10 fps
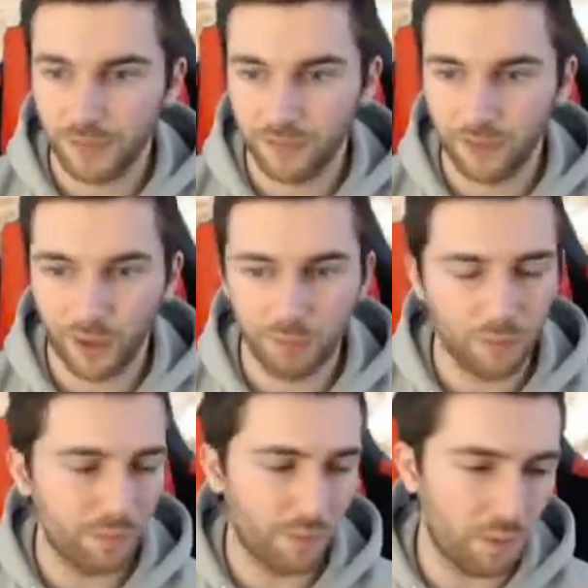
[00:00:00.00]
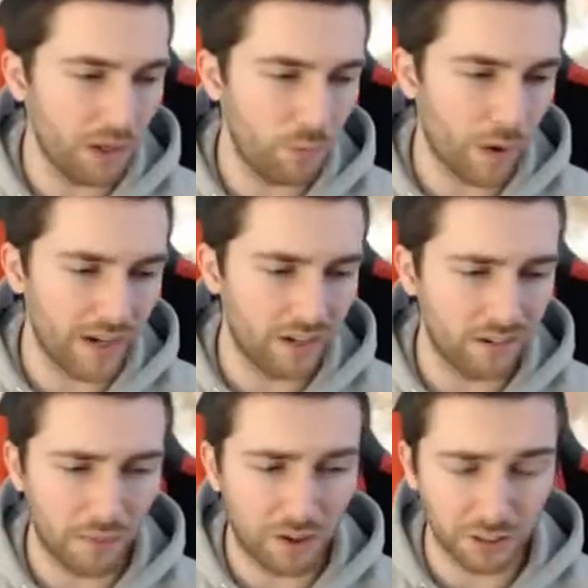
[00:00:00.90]
So probably
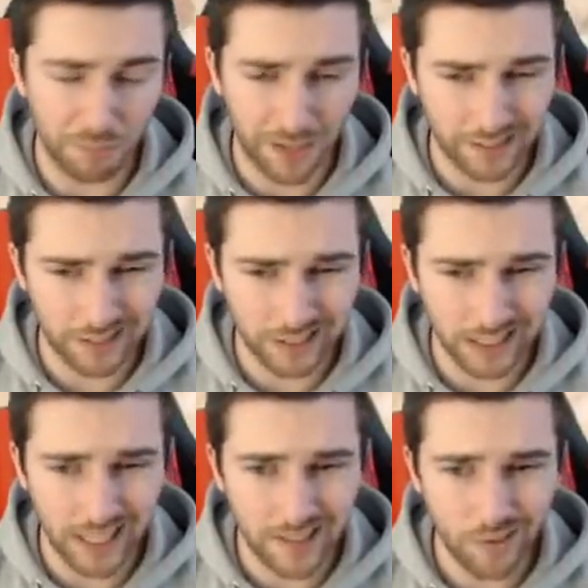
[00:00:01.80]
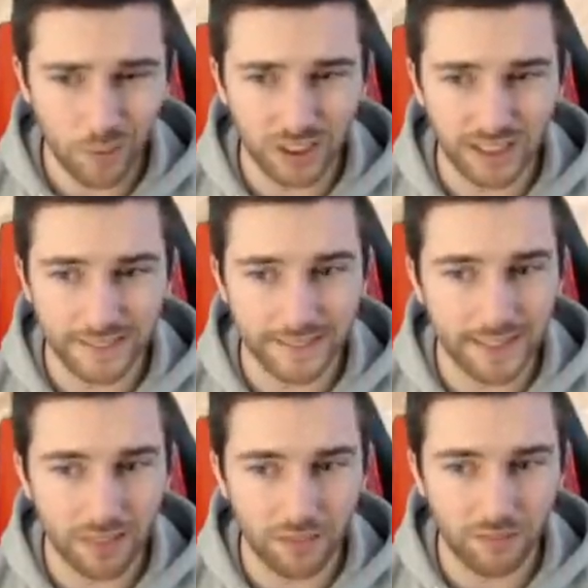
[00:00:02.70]
when March Madness actually ends, which is the
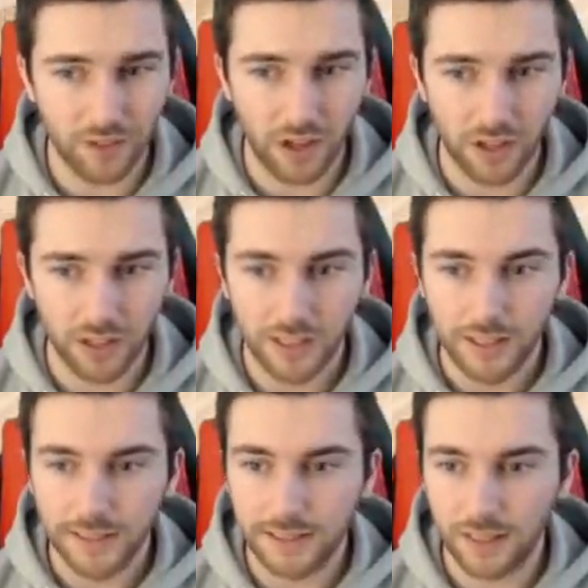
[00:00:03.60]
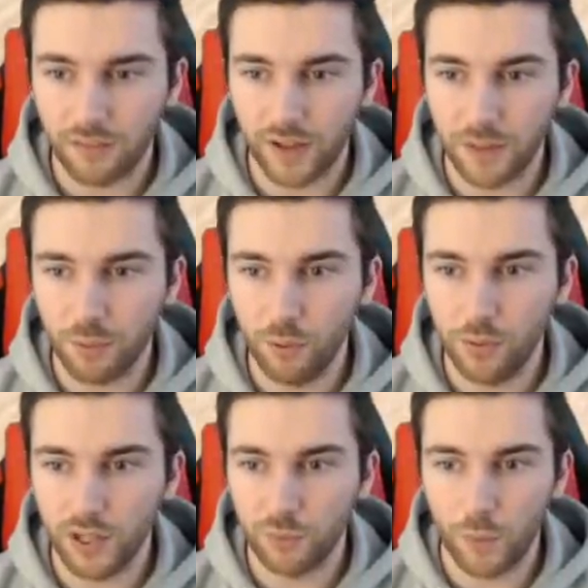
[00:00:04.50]
sixth of uh, sixth of April,
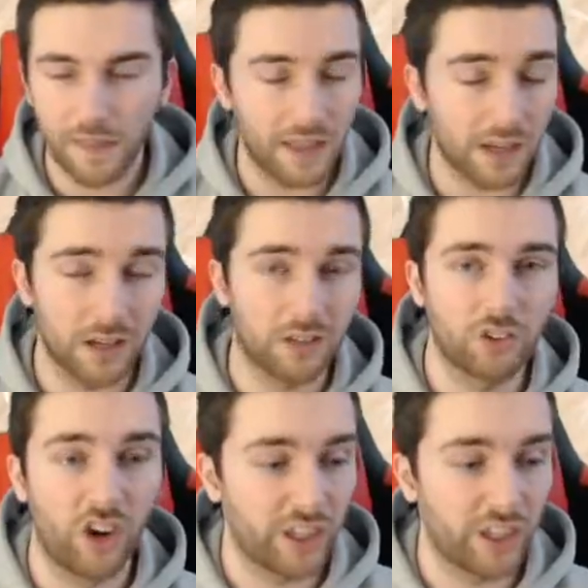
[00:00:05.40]
is when they're going to try and